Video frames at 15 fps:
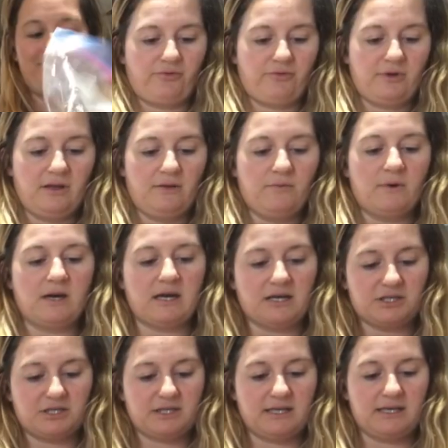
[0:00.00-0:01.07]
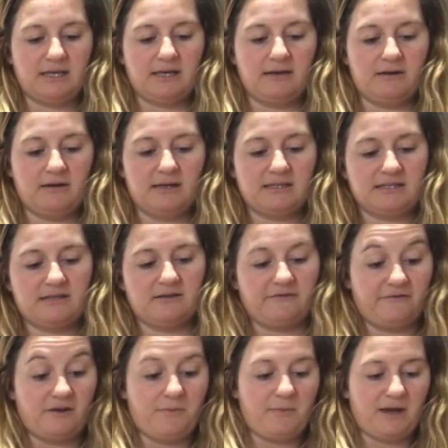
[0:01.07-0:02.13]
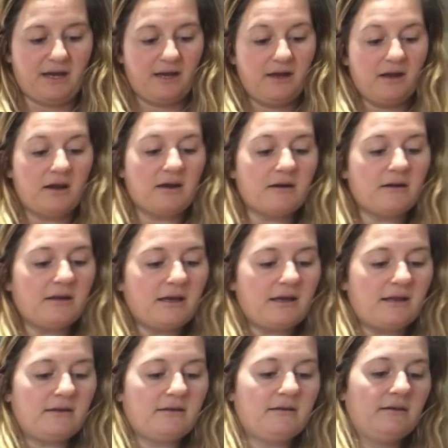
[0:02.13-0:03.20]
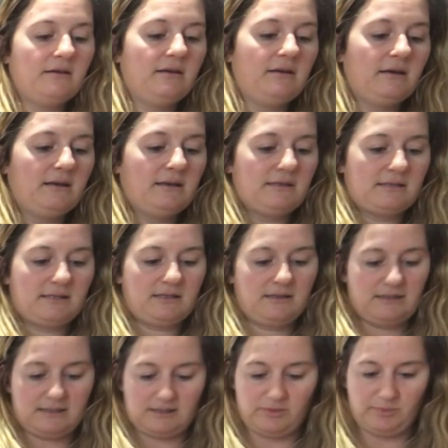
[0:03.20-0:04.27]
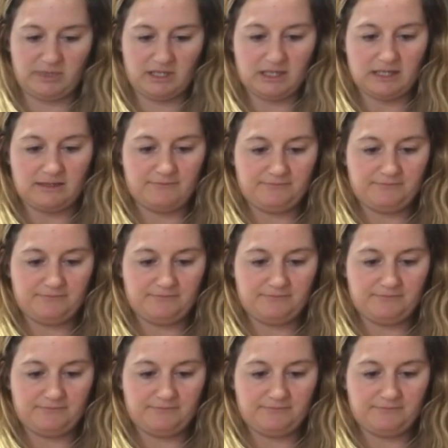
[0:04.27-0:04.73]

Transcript: Pre-washed carrots, they're from my garden. So this will be good.